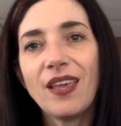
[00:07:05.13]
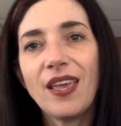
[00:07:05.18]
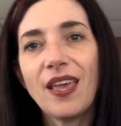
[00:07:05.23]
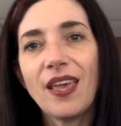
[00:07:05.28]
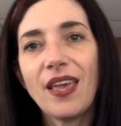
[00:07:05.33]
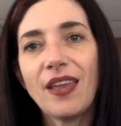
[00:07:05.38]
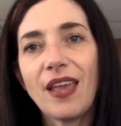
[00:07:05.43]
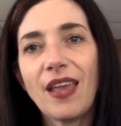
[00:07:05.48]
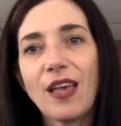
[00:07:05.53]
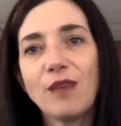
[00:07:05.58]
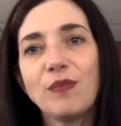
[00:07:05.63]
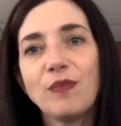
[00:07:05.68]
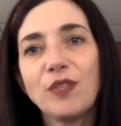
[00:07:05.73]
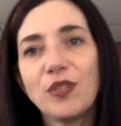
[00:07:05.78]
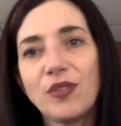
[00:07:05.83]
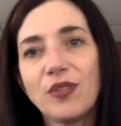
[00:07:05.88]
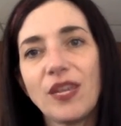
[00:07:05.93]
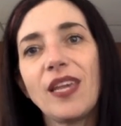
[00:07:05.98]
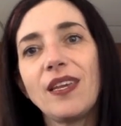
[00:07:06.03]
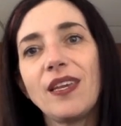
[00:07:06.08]
and helps you
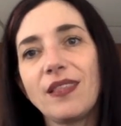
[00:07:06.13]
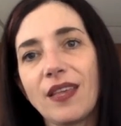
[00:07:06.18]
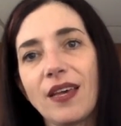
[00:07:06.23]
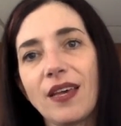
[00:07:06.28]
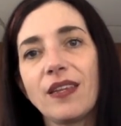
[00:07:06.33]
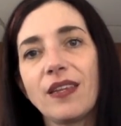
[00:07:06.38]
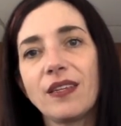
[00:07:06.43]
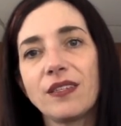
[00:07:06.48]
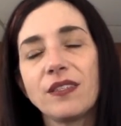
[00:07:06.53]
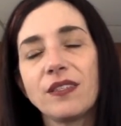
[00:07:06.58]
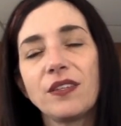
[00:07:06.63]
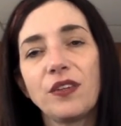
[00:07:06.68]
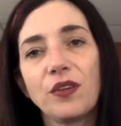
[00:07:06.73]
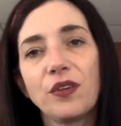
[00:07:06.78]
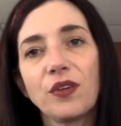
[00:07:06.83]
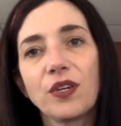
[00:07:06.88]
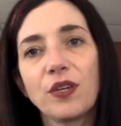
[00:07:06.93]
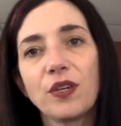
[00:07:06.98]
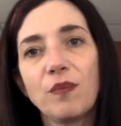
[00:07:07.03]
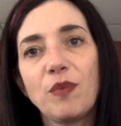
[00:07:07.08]
take that into your
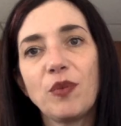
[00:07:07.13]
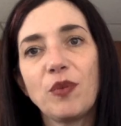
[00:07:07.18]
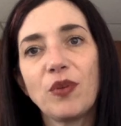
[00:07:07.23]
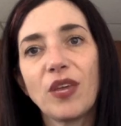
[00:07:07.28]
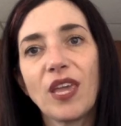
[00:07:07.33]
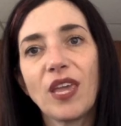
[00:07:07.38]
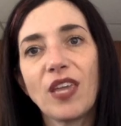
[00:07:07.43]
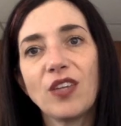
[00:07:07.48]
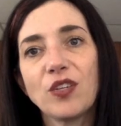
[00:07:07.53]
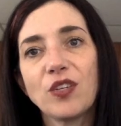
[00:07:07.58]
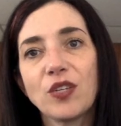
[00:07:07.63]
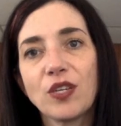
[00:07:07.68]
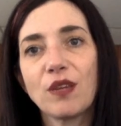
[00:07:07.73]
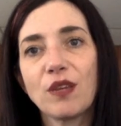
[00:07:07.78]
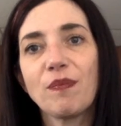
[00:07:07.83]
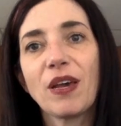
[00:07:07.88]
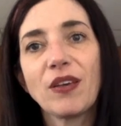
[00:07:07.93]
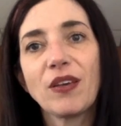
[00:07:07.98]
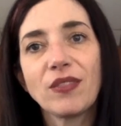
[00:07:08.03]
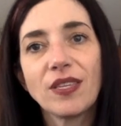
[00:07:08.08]
communication
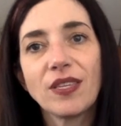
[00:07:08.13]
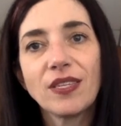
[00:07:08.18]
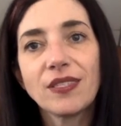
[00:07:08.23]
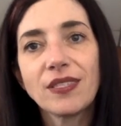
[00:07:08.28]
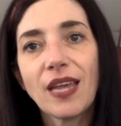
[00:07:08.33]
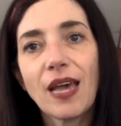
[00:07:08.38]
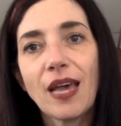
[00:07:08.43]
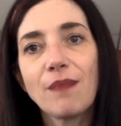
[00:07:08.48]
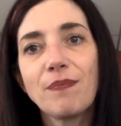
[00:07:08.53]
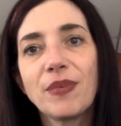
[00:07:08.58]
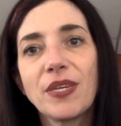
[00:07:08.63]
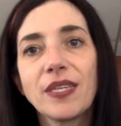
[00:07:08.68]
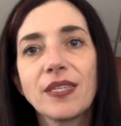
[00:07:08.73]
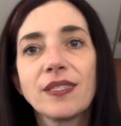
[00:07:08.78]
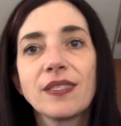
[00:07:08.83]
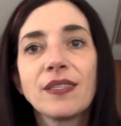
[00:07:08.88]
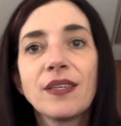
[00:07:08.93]
about these topics